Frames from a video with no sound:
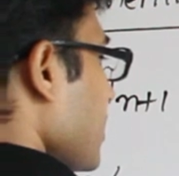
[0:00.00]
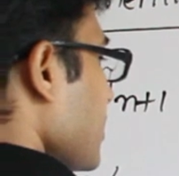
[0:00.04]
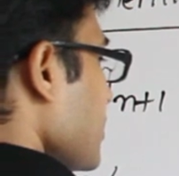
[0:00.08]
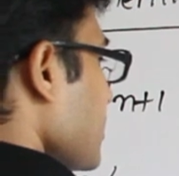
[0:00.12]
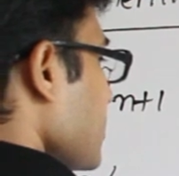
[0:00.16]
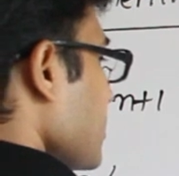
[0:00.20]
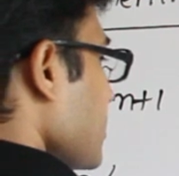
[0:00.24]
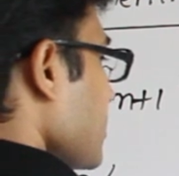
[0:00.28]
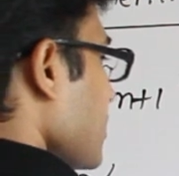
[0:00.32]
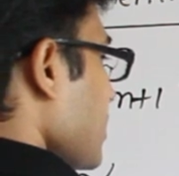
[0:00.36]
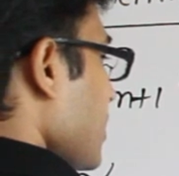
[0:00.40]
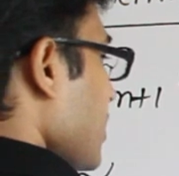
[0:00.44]

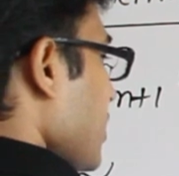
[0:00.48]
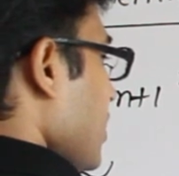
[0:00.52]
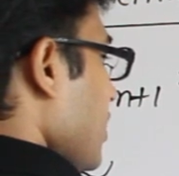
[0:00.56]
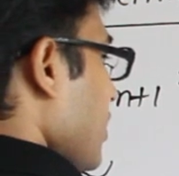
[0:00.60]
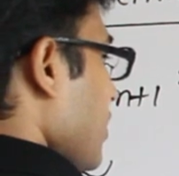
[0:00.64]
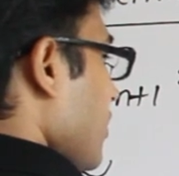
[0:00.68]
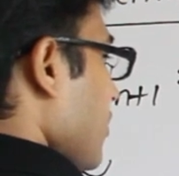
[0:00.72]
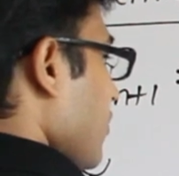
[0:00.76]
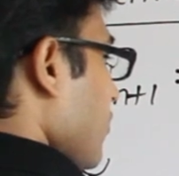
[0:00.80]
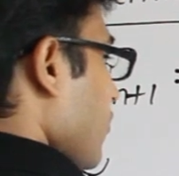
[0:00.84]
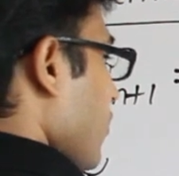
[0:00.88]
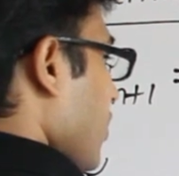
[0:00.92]
plus
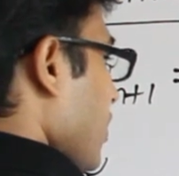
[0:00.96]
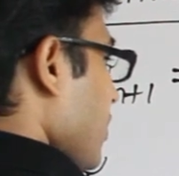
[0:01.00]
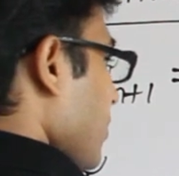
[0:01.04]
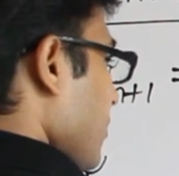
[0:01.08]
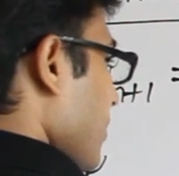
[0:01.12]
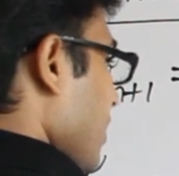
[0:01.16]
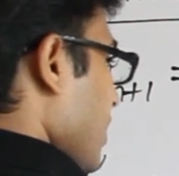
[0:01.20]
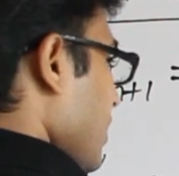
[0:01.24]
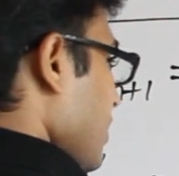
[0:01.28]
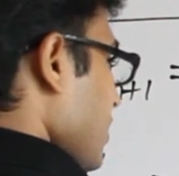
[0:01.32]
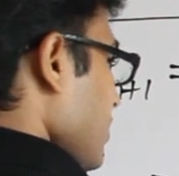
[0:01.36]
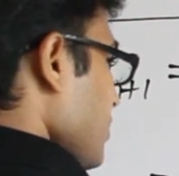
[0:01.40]

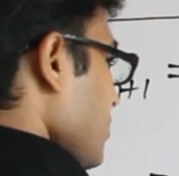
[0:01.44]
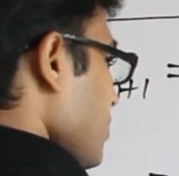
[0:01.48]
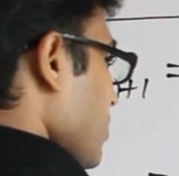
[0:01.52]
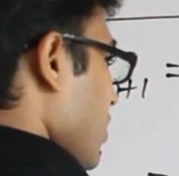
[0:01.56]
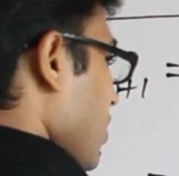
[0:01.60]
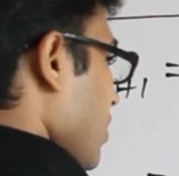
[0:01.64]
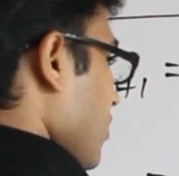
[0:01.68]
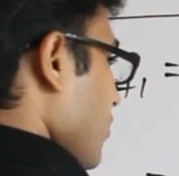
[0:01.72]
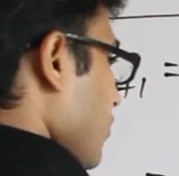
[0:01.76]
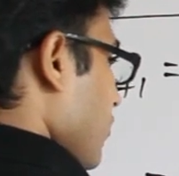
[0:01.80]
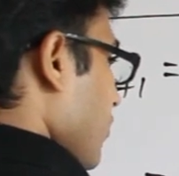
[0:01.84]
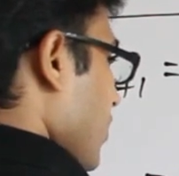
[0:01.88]
1 minus
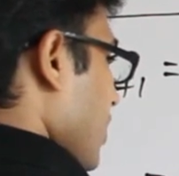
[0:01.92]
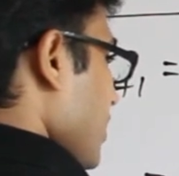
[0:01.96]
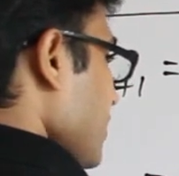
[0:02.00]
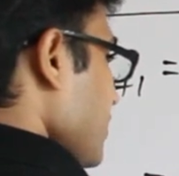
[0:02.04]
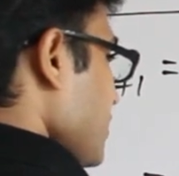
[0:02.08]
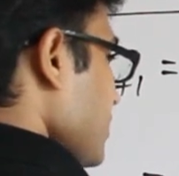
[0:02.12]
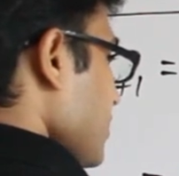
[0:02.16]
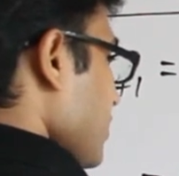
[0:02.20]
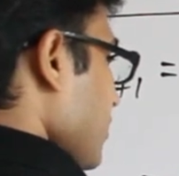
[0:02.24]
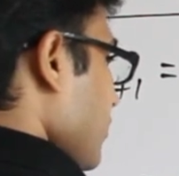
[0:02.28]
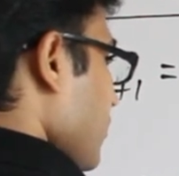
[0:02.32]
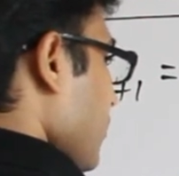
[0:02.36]
alpha
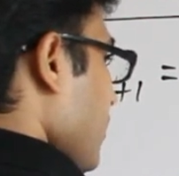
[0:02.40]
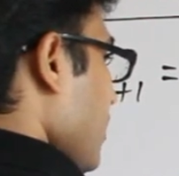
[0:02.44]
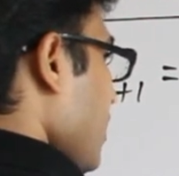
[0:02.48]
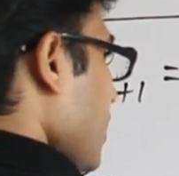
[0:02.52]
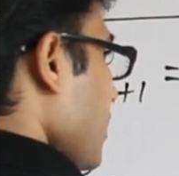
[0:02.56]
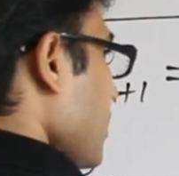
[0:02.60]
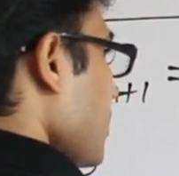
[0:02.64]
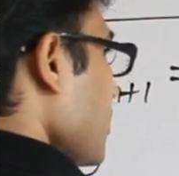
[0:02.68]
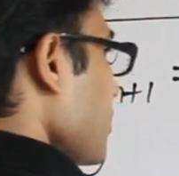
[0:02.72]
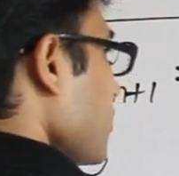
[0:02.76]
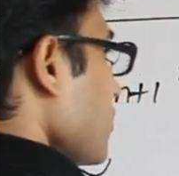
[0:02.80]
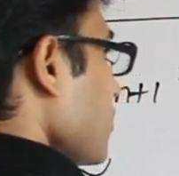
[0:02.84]
square